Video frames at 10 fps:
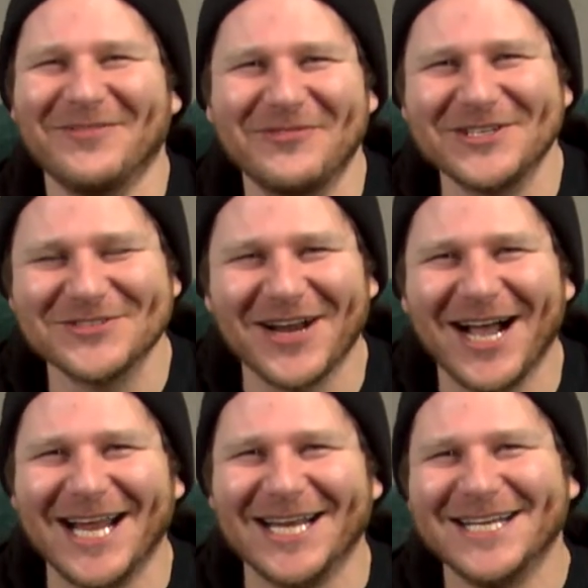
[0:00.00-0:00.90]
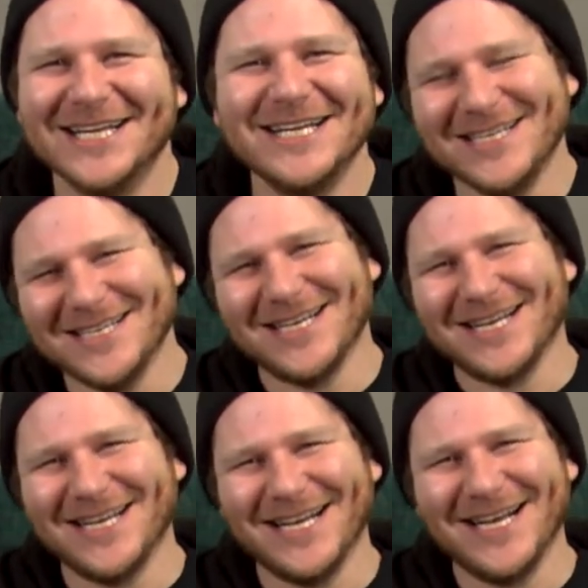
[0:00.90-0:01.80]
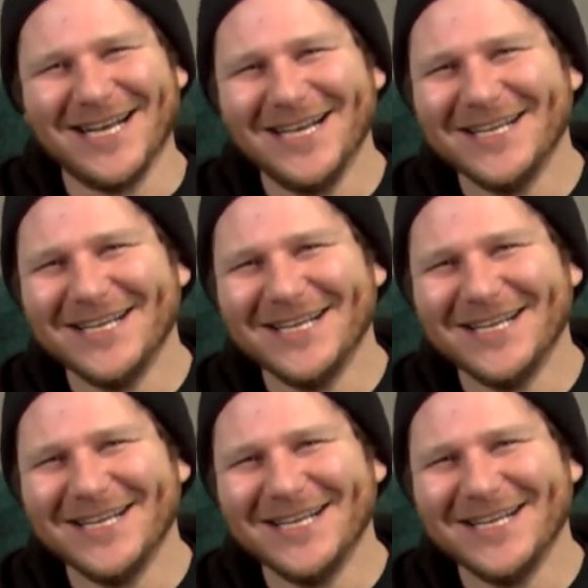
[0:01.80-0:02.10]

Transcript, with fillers: if we tried. Shit.